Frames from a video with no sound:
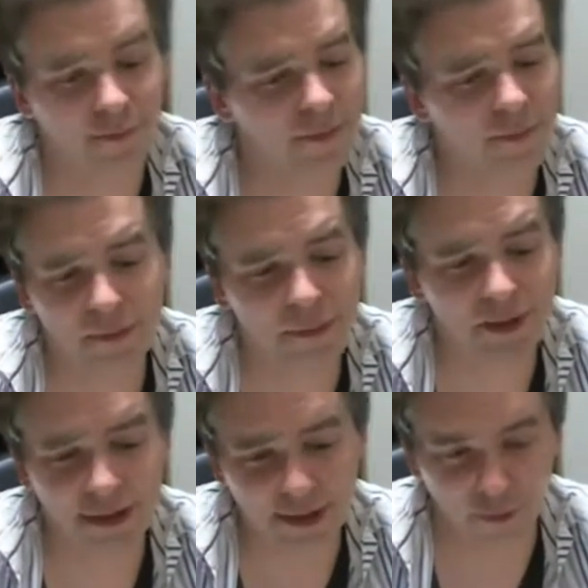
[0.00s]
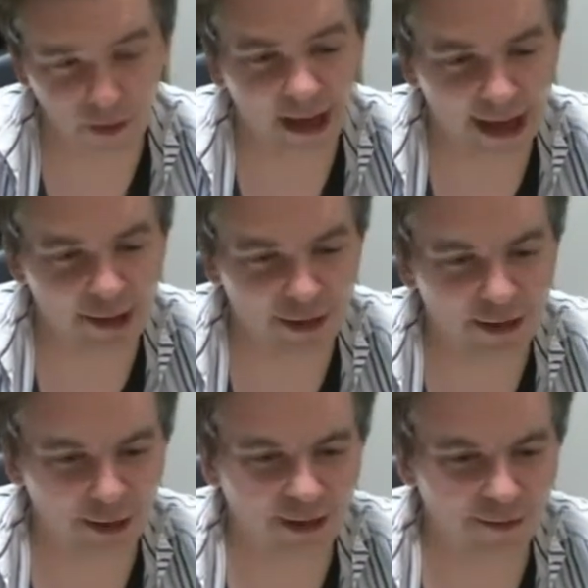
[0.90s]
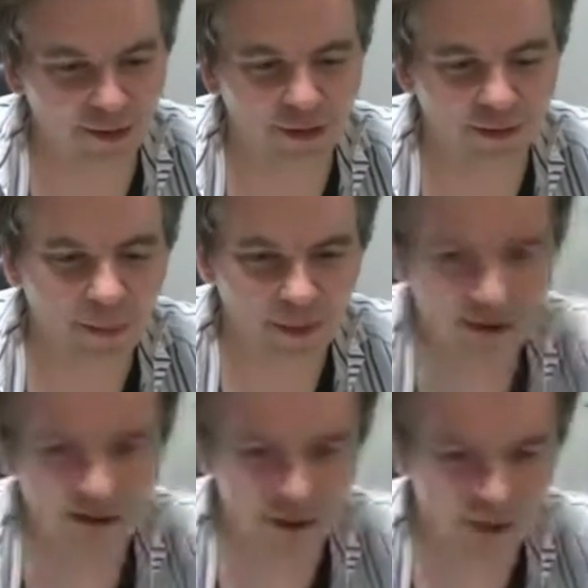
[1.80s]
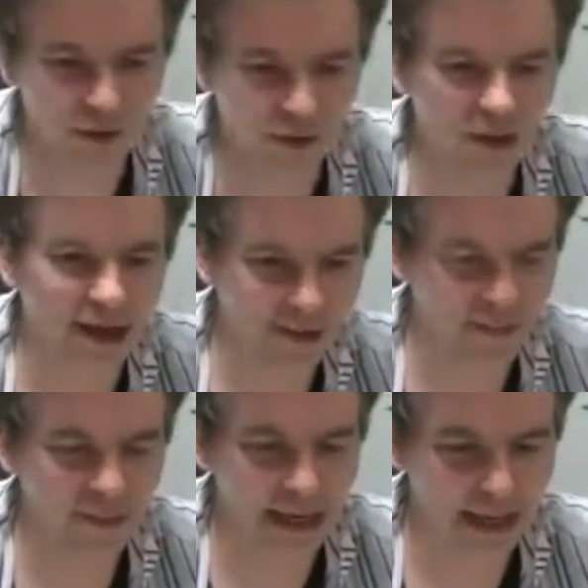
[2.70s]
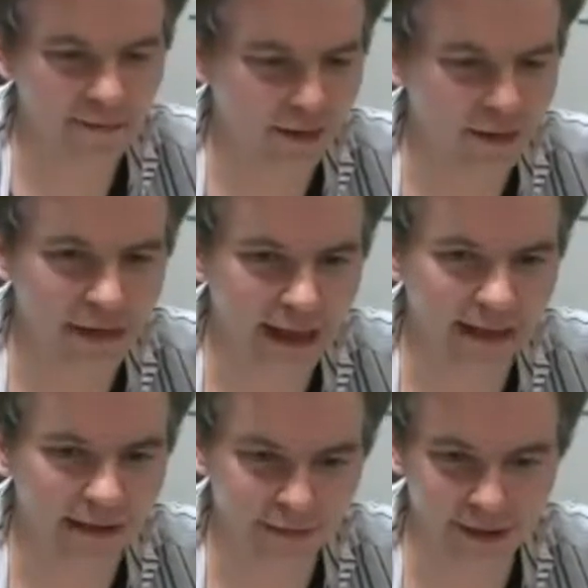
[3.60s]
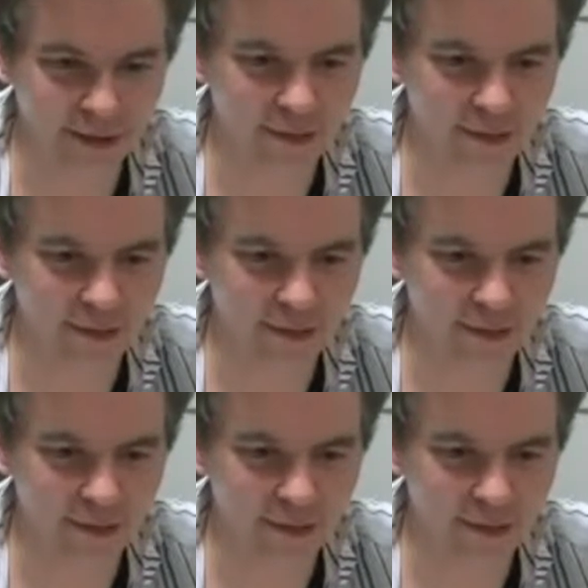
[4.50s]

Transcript: but maybe they didn't really actually love their families, they're just calling to make a good end, right?